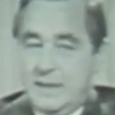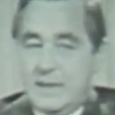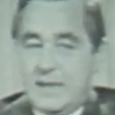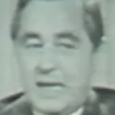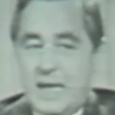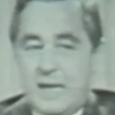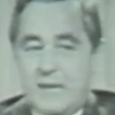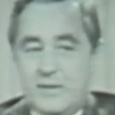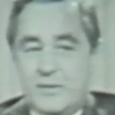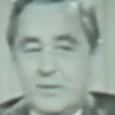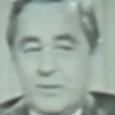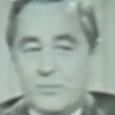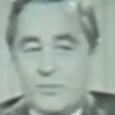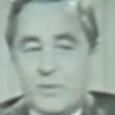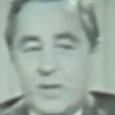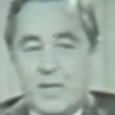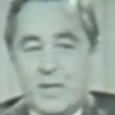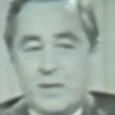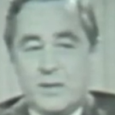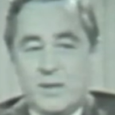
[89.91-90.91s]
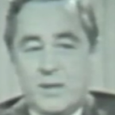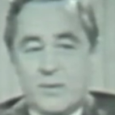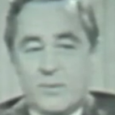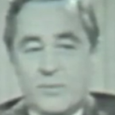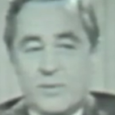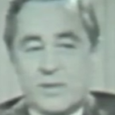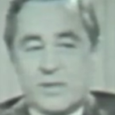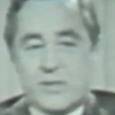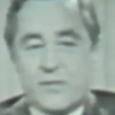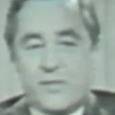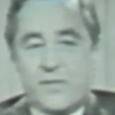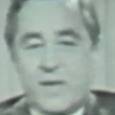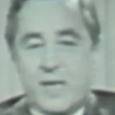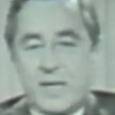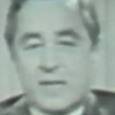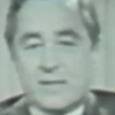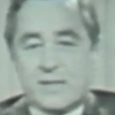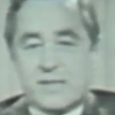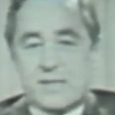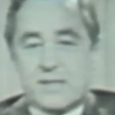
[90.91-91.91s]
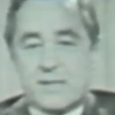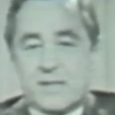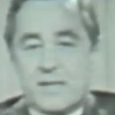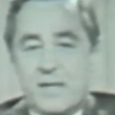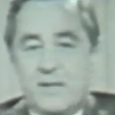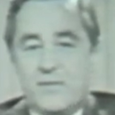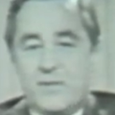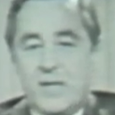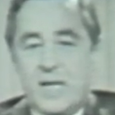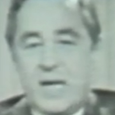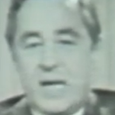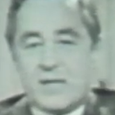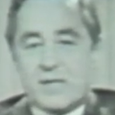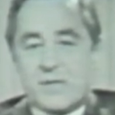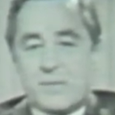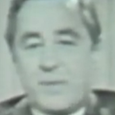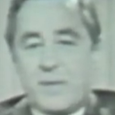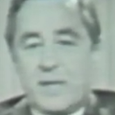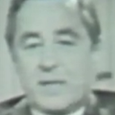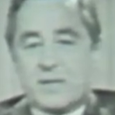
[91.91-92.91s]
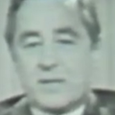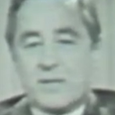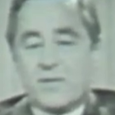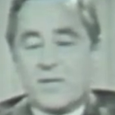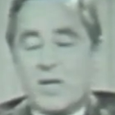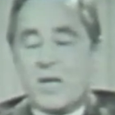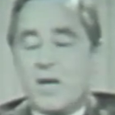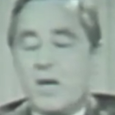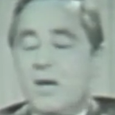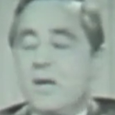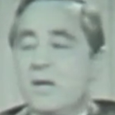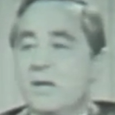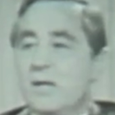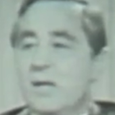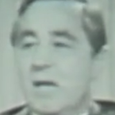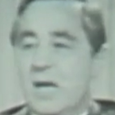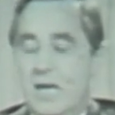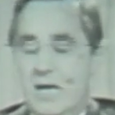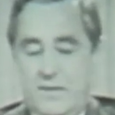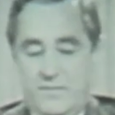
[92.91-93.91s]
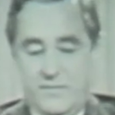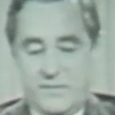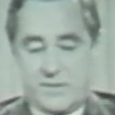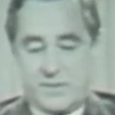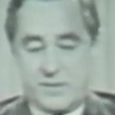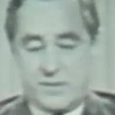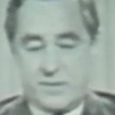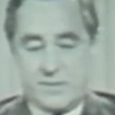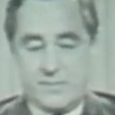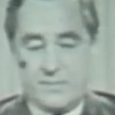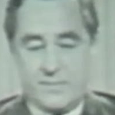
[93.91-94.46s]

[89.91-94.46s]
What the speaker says: and one which affects every aspect of our lives.